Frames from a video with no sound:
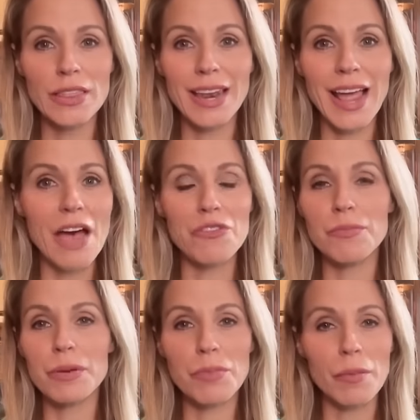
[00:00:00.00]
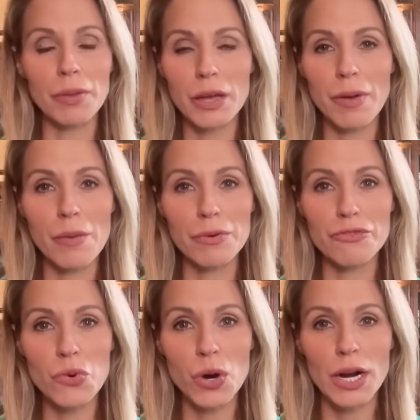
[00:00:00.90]
that I haven't been public about
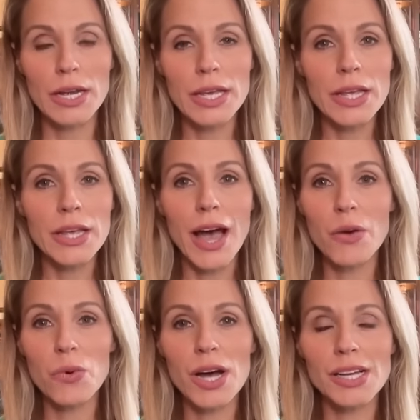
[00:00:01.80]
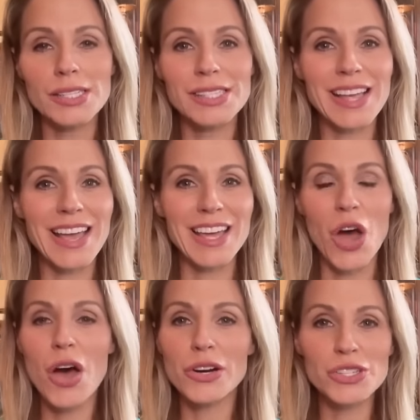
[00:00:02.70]
before. I was an
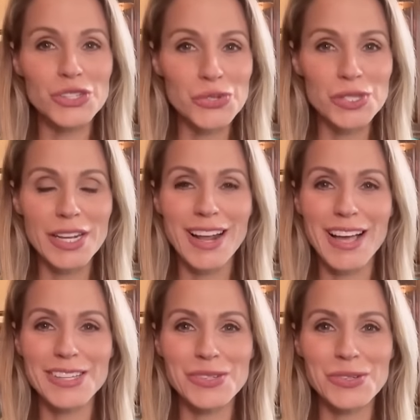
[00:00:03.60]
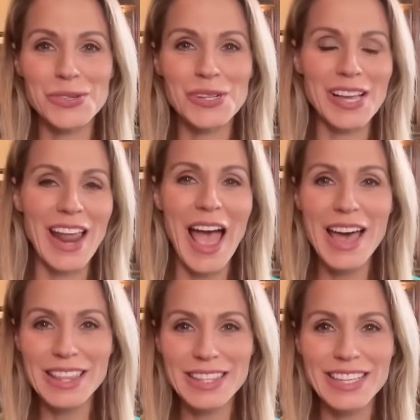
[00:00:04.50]
honor student in high school, an
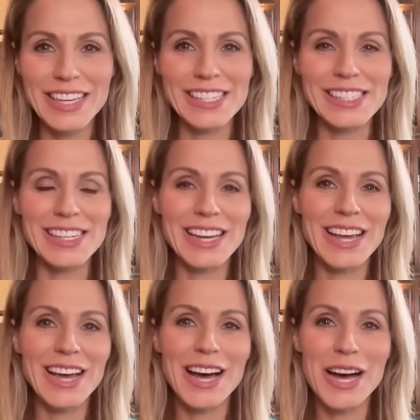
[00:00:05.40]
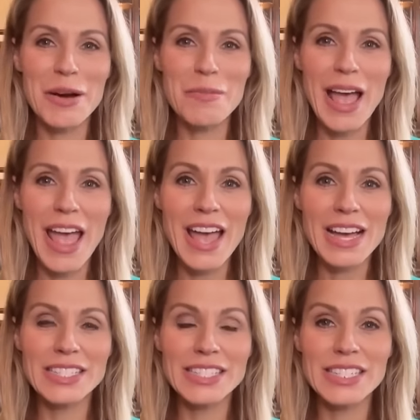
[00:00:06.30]
athlete.
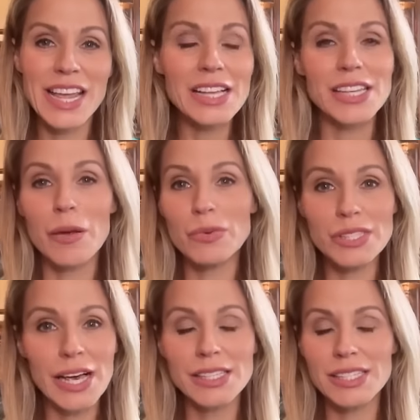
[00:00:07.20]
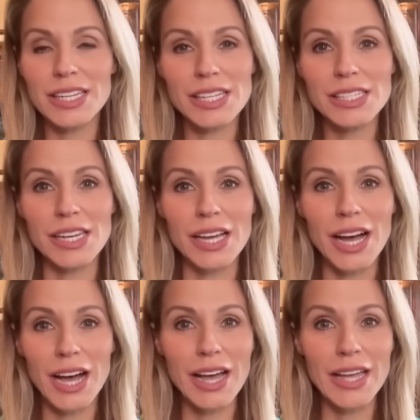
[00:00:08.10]
And yes, I was that statistic.
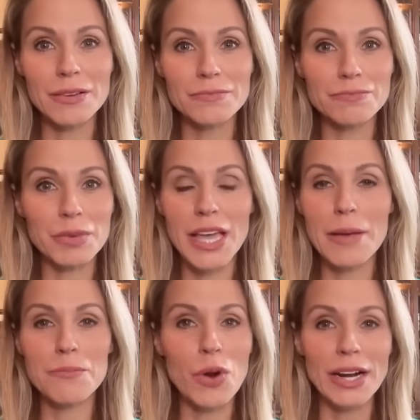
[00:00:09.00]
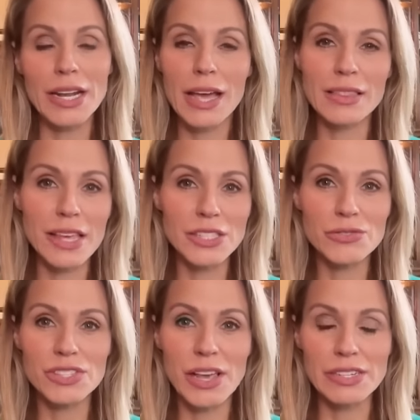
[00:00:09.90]
I became pregnant at the age
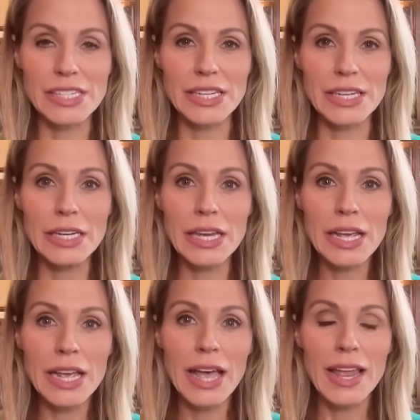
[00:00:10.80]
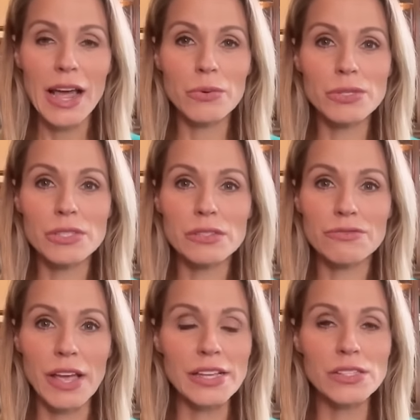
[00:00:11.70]
of 17, and I was
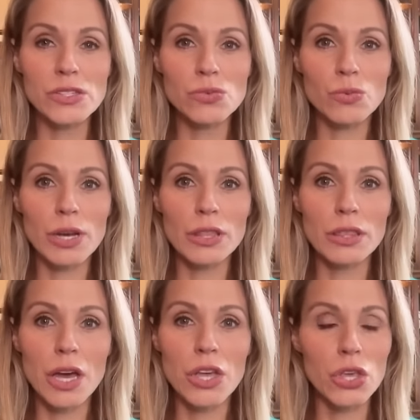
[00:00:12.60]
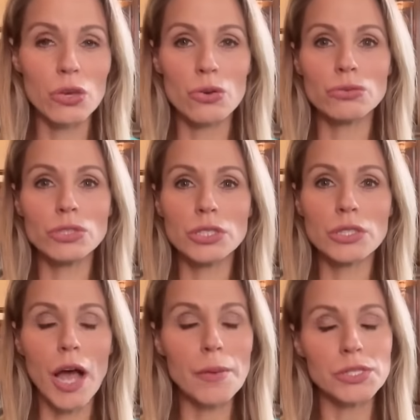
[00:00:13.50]
faced with a
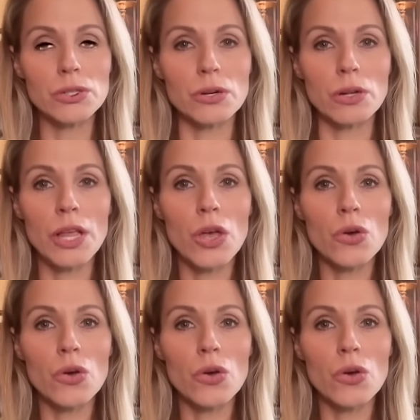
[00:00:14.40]
huge obstacle.